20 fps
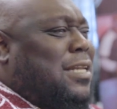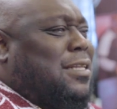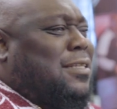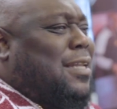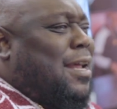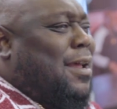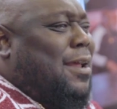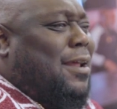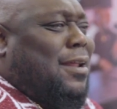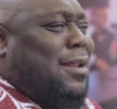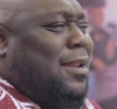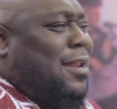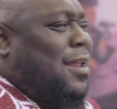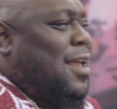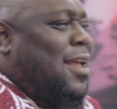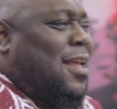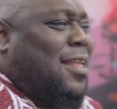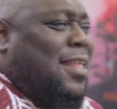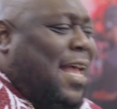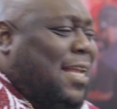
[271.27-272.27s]
he, they,
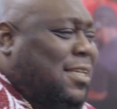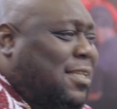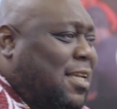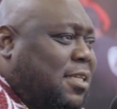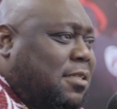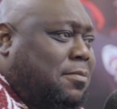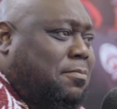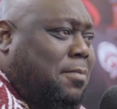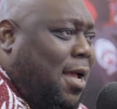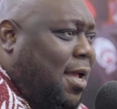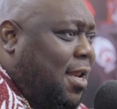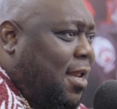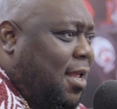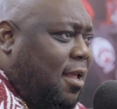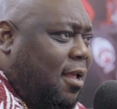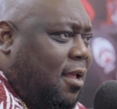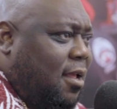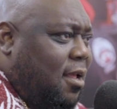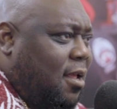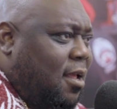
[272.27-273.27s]
that's his
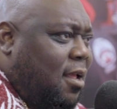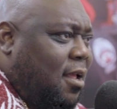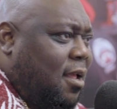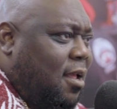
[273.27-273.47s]
money.